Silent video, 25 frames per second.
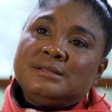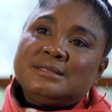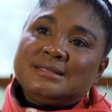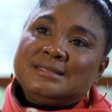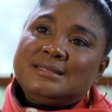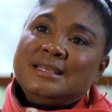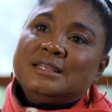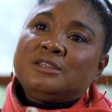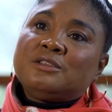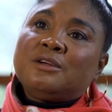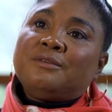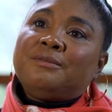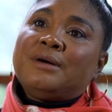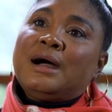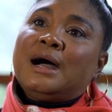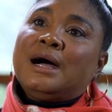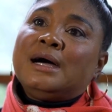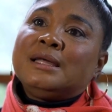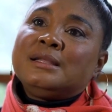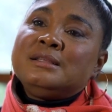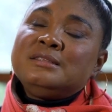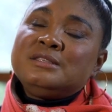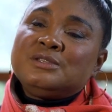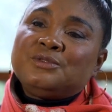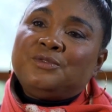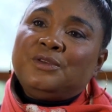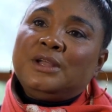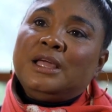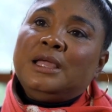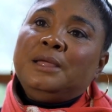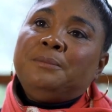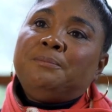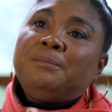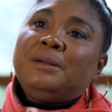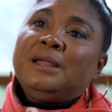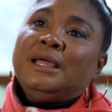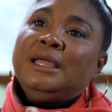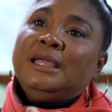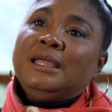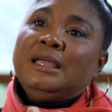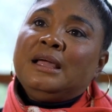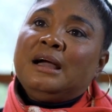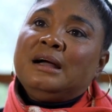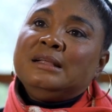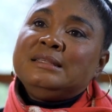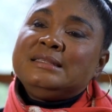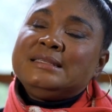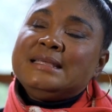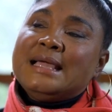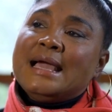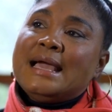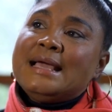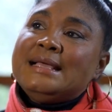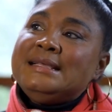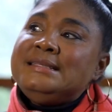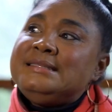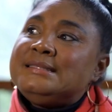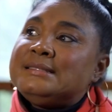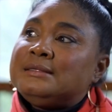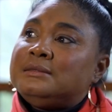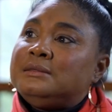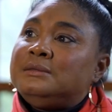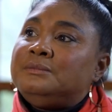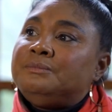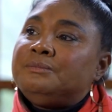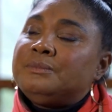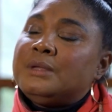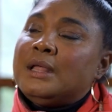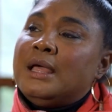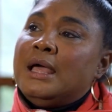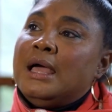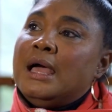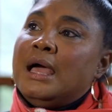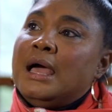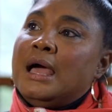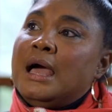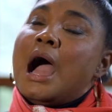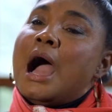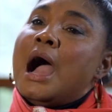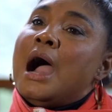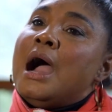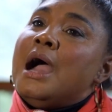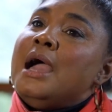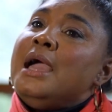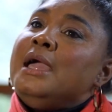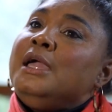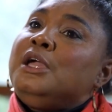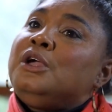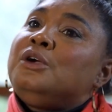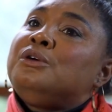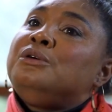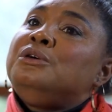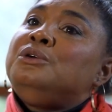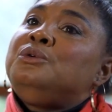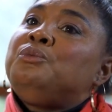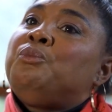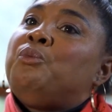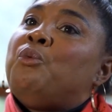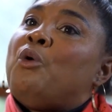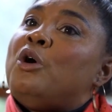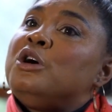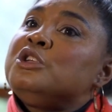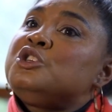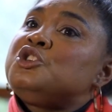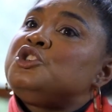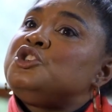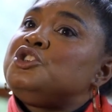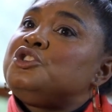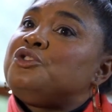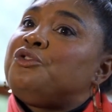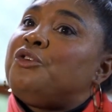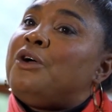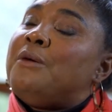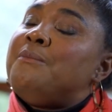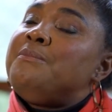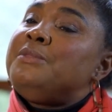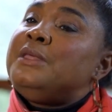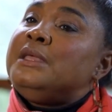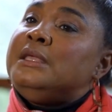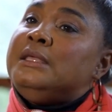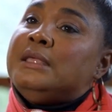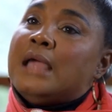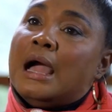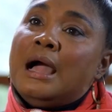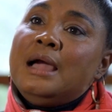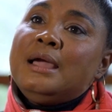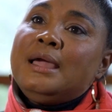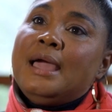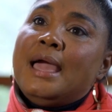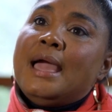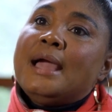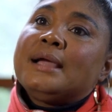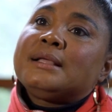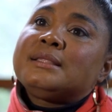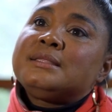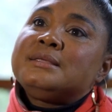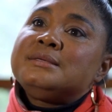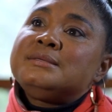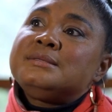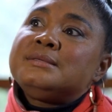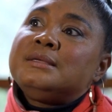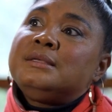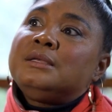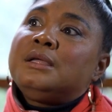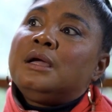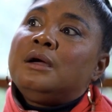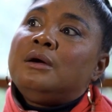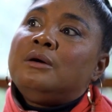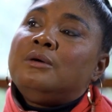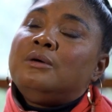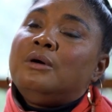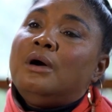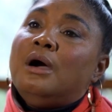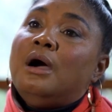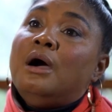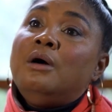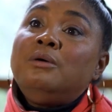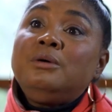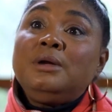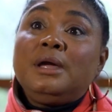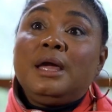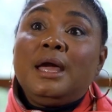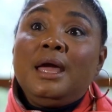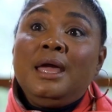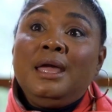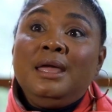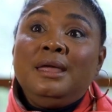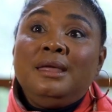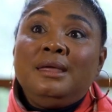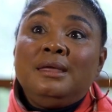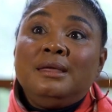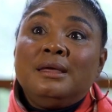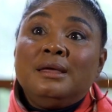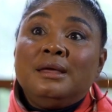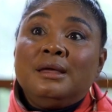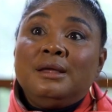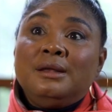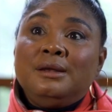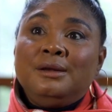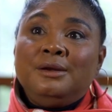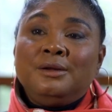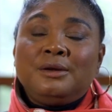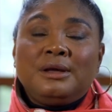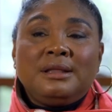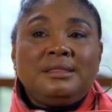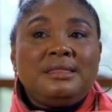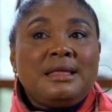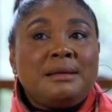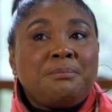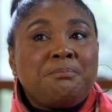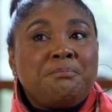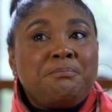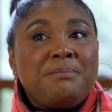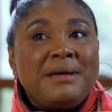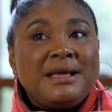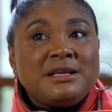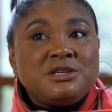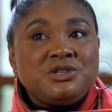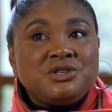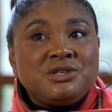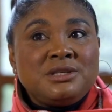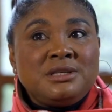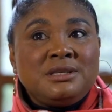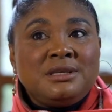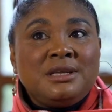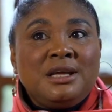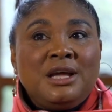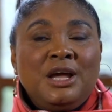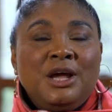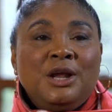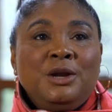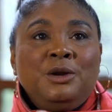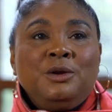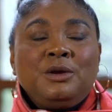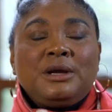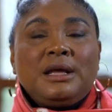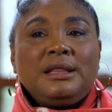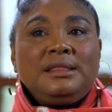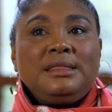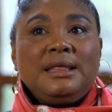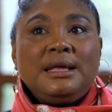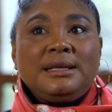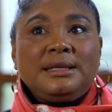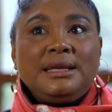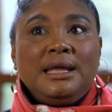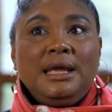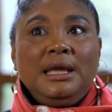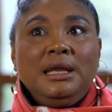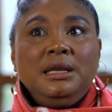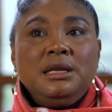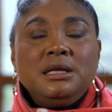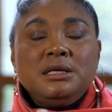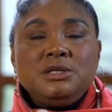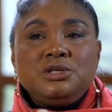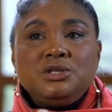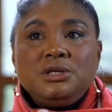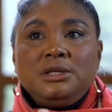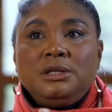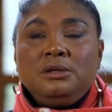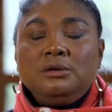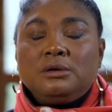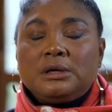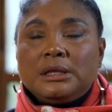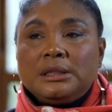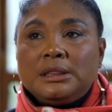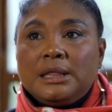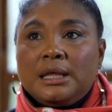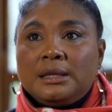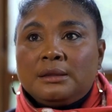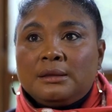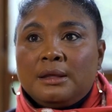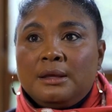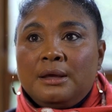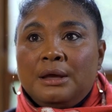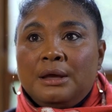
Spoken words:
set of Arend's Play playing Auntie Hazel, I could watch from the young actors and go, okay, look at that passion, look at that energy, look at that